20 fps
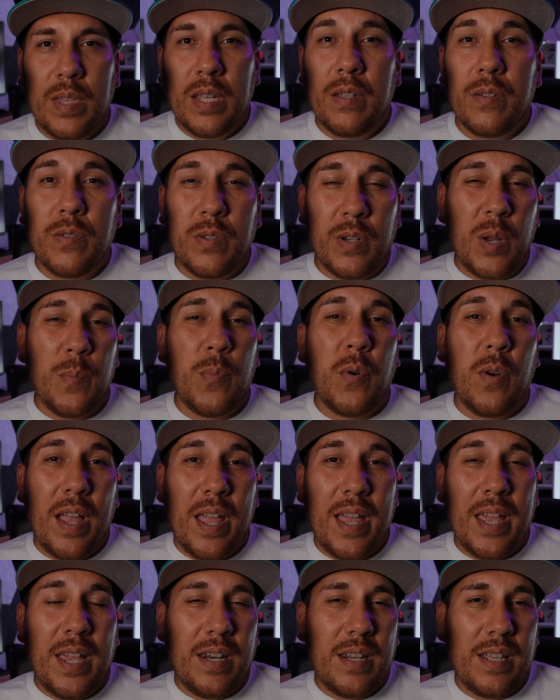So number
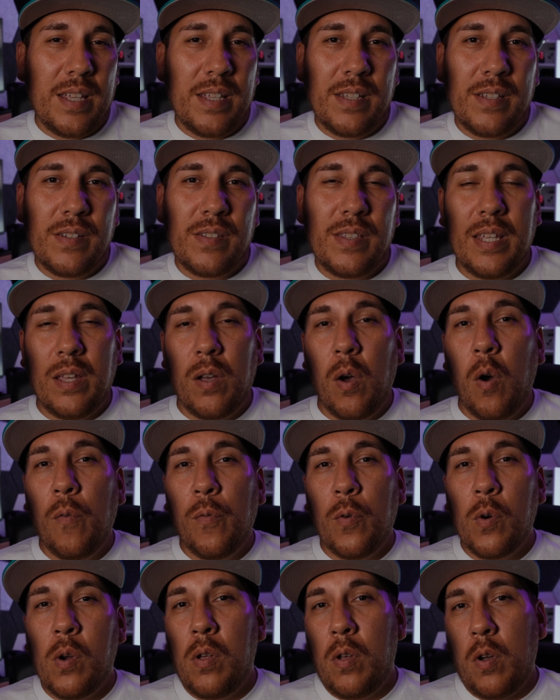8 is the
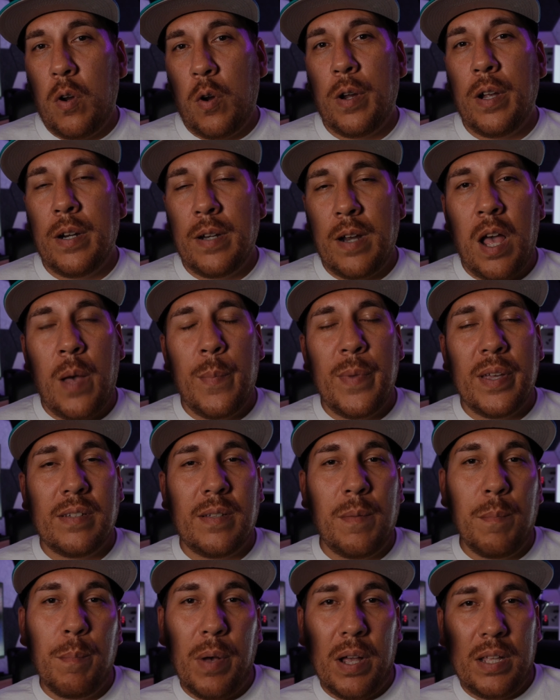overall ergonomics
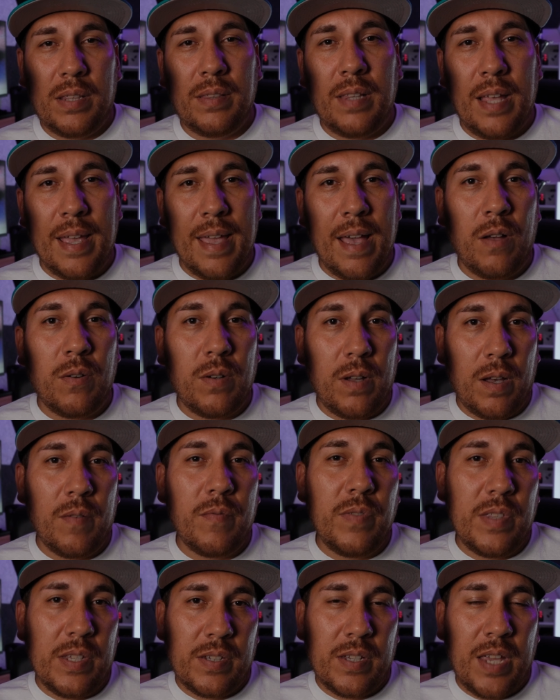and button layout
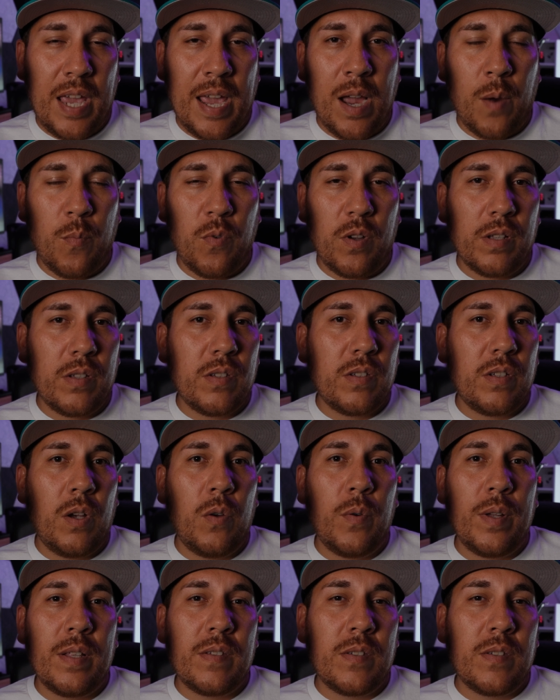of this camera. So it's